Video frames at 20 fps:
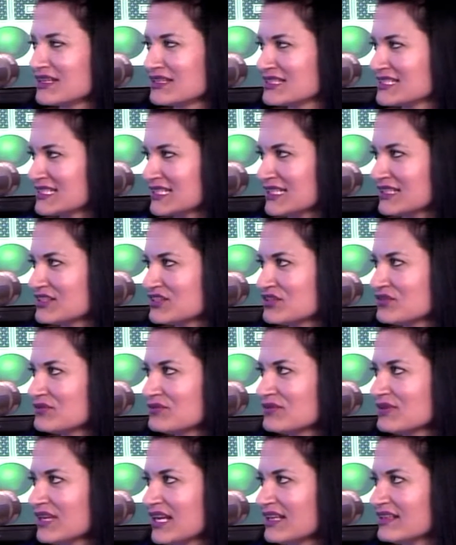to the United States,
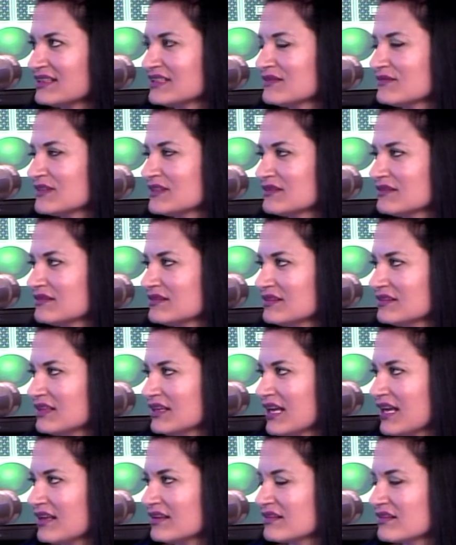you hadn't even
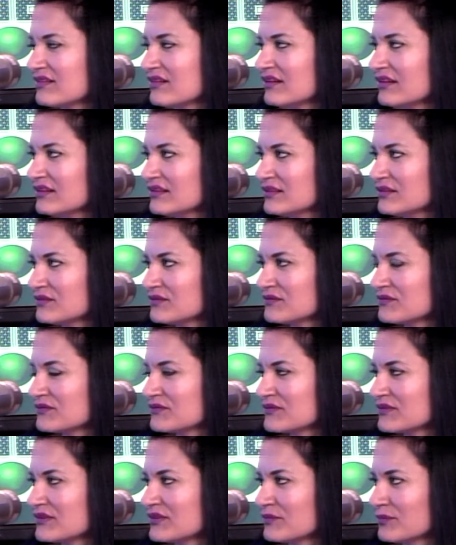had a thought
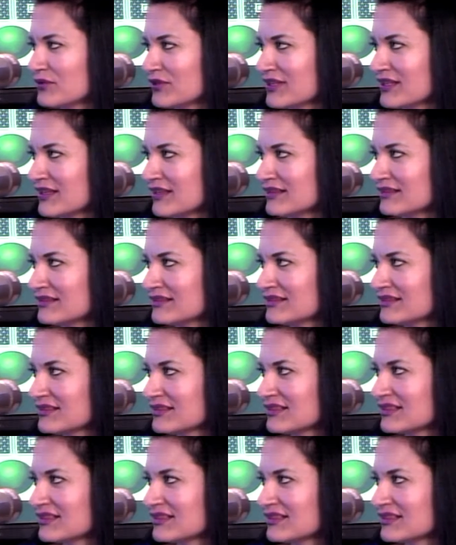of the book yet.